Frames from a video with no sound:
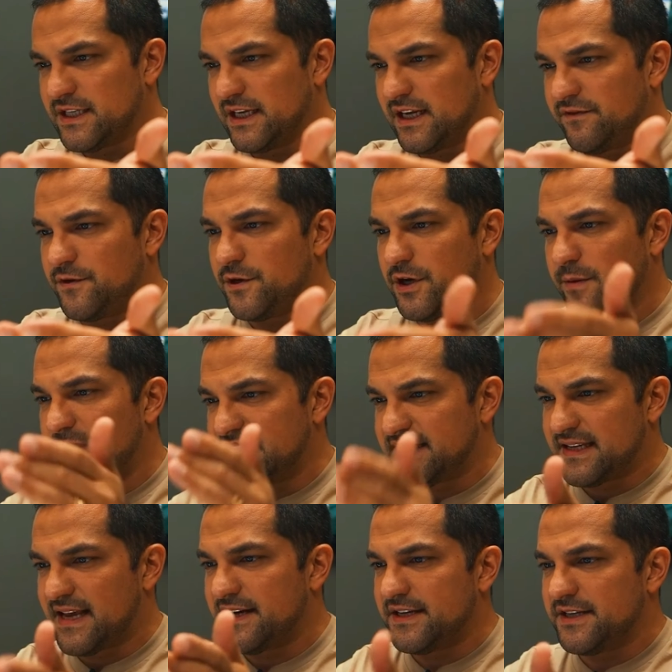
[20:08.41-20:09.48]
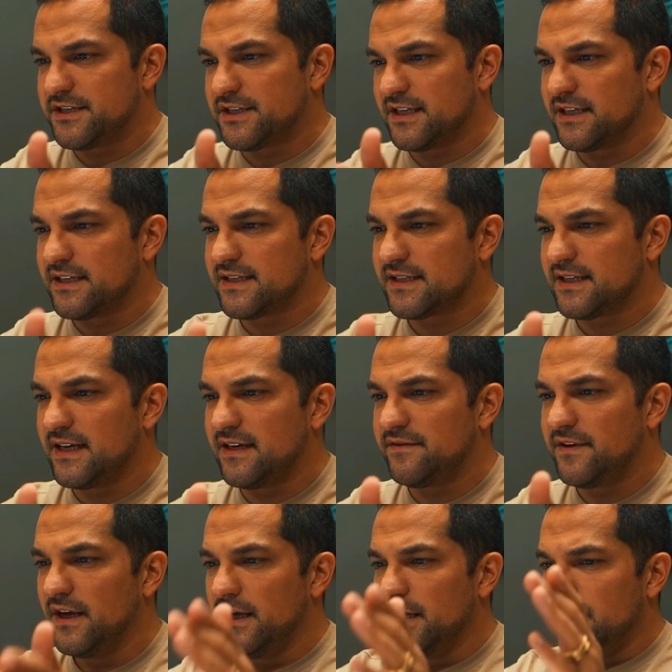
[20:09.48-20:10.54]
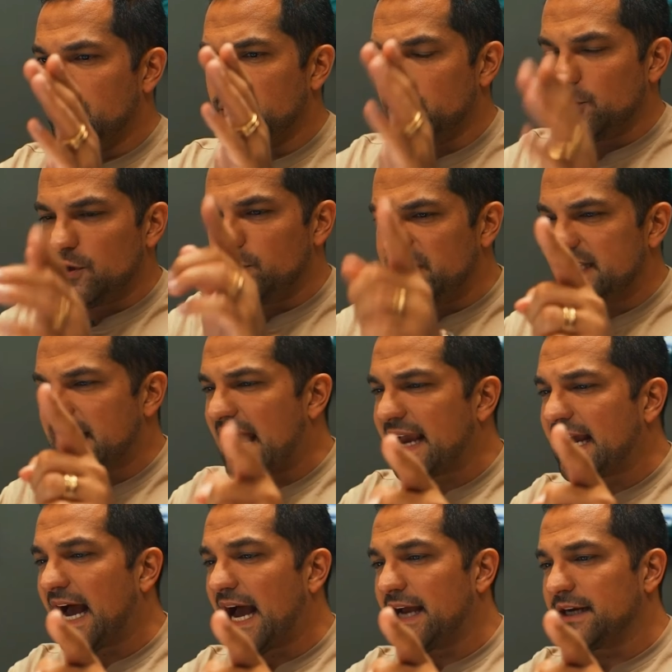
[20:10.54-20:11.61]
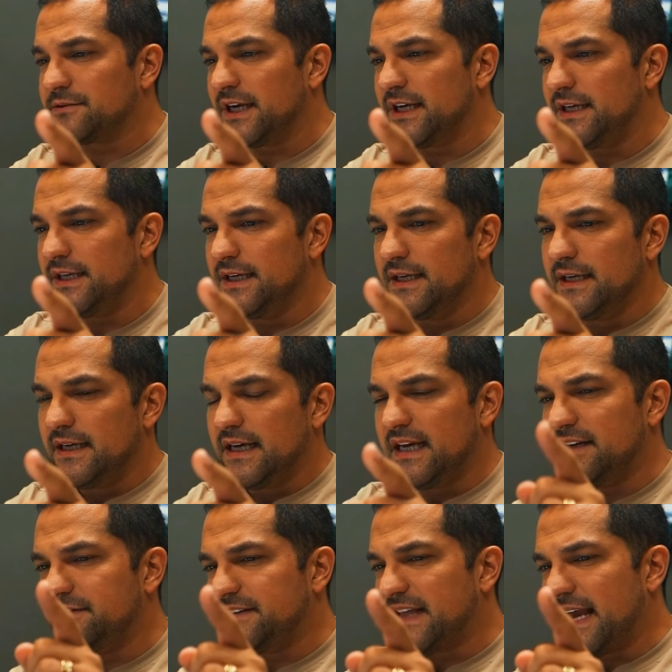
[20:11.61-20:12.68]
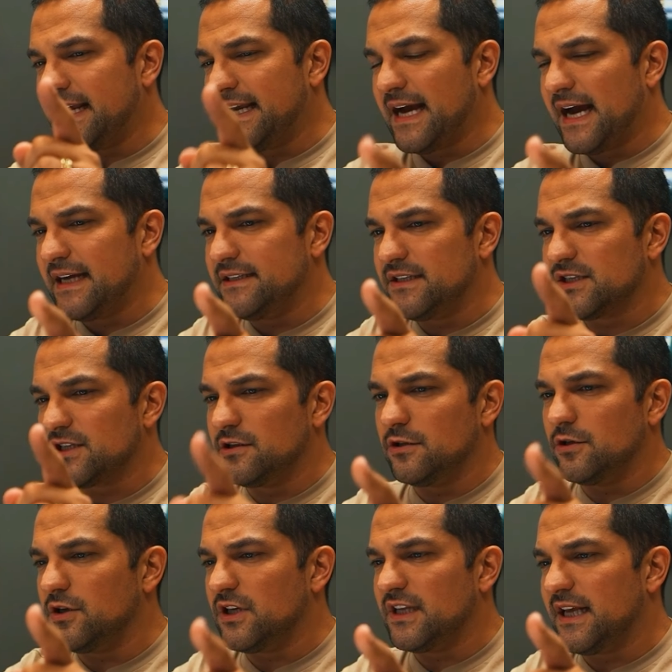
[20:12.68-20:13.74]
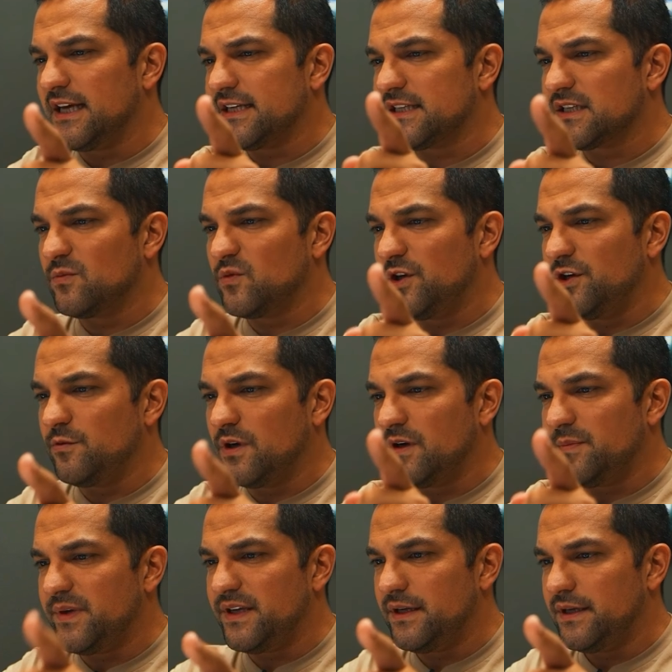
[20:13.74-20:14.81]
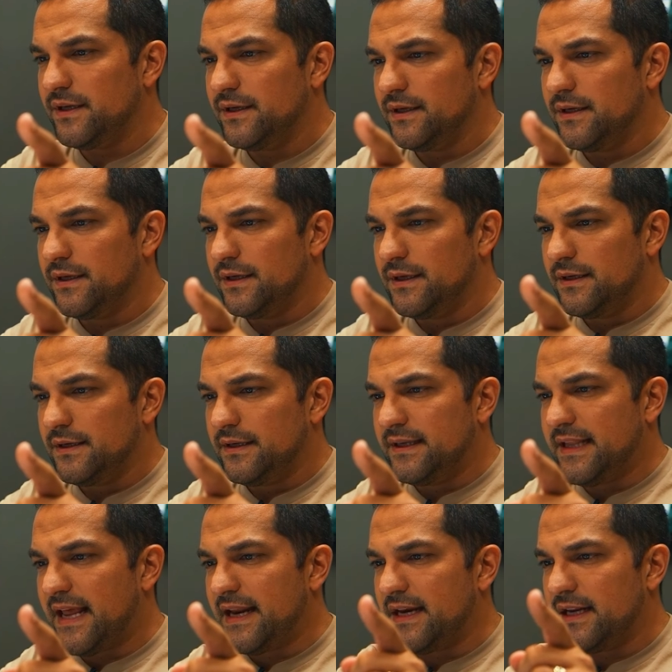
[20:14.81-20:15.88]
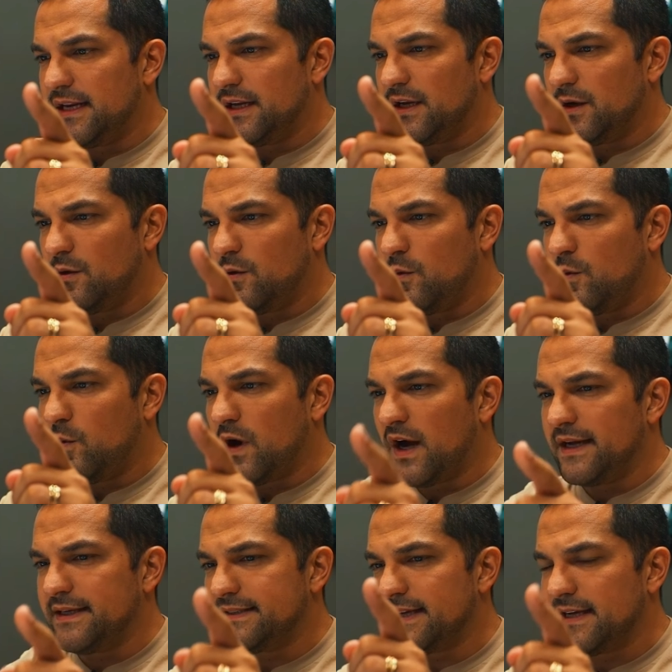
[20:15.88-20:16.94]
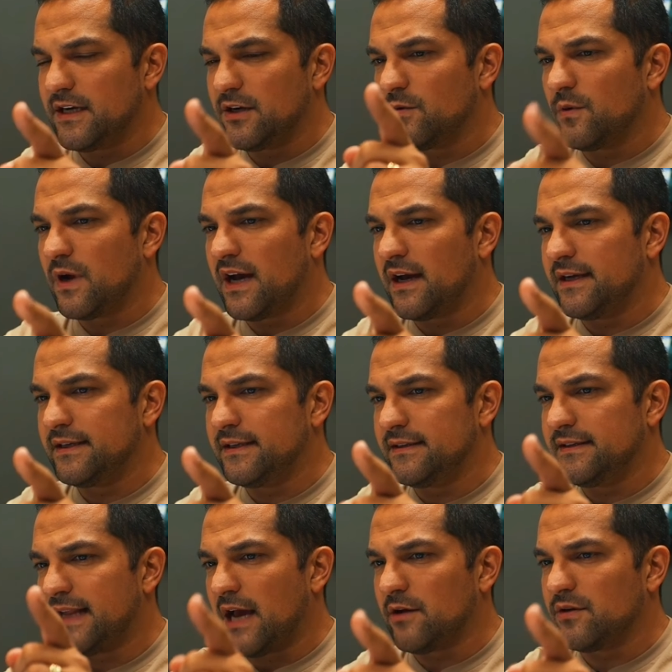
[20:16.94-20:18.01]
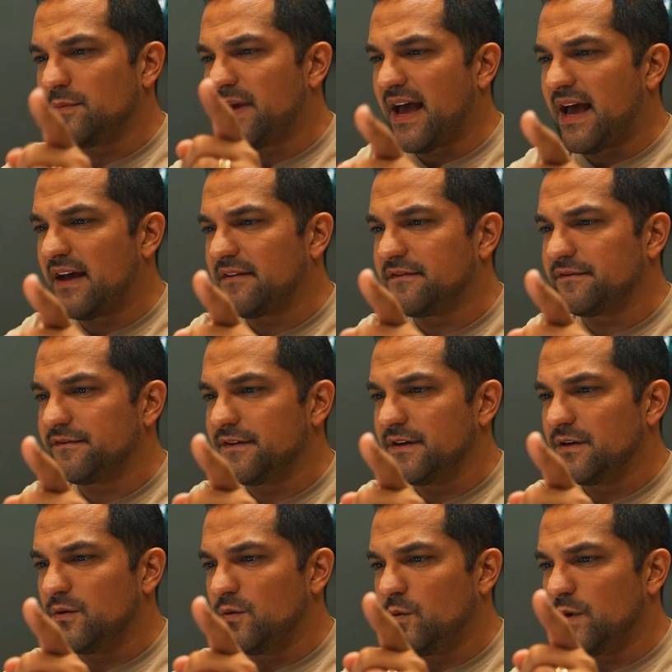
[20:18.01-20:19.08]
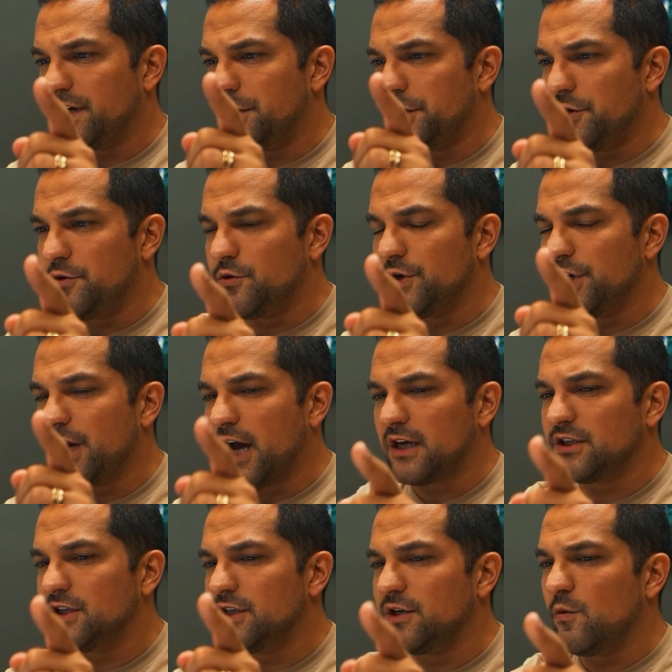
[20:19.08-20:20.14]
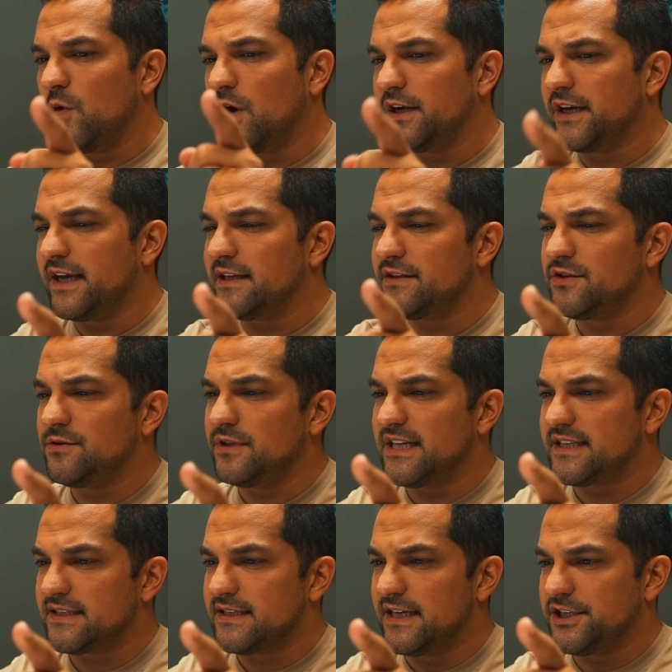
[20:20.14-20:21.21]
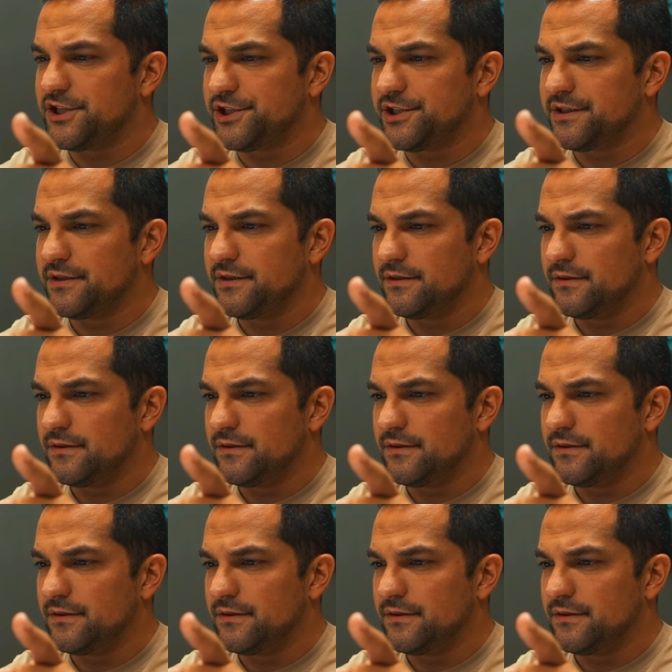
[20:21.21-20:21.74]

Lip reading: Like if you commit 10 years like a slave, you'll be that guy, right? And if that guy doesn't look like someone you want to be, then why take a ride down a path where you're not going to want to get to a destination?